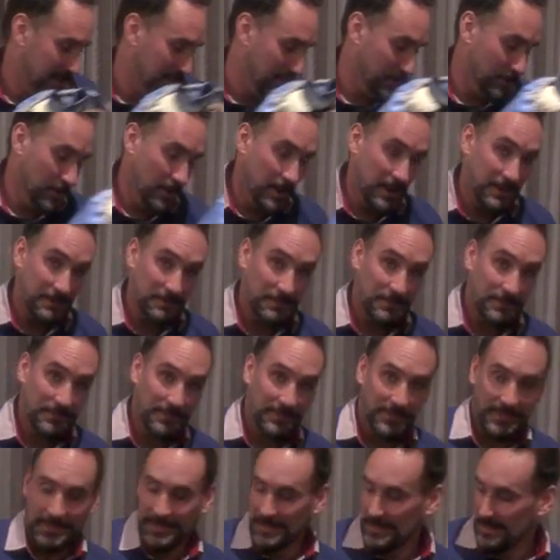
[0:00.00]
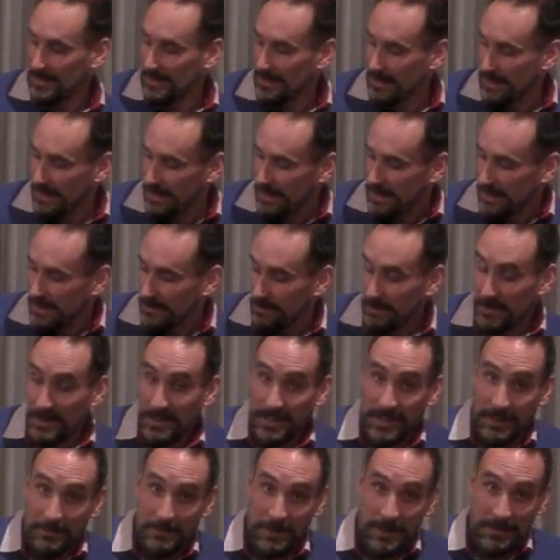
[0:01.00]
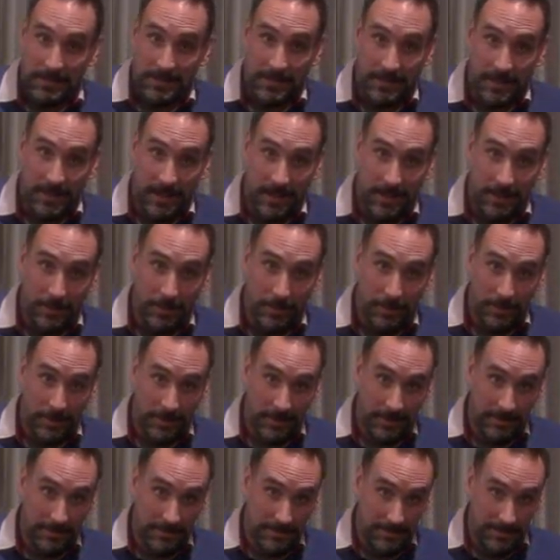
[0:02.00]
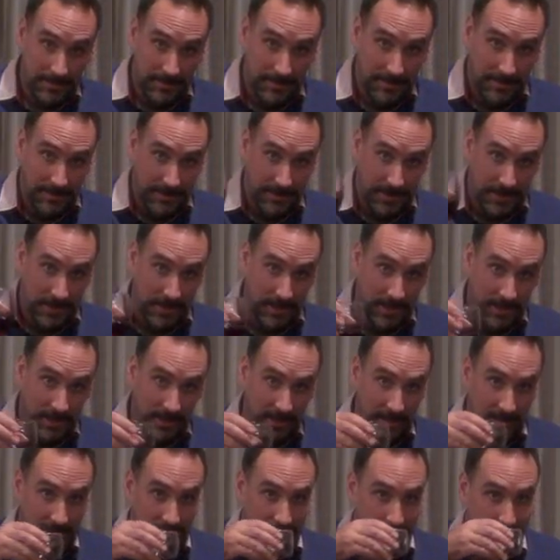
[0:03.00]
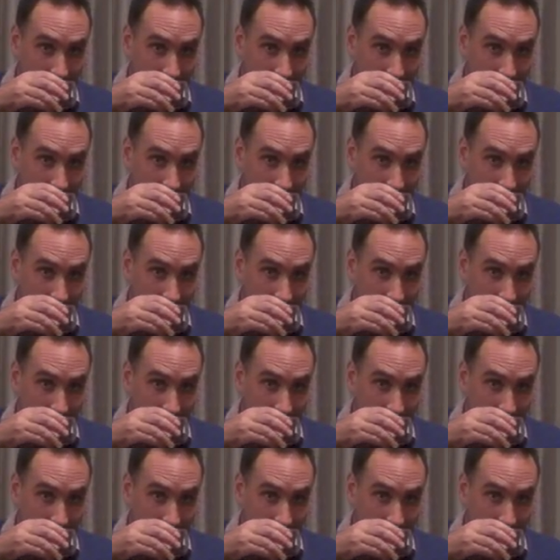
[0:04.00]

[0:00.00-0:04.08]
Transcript: All right, better get back to the other work. Cheers.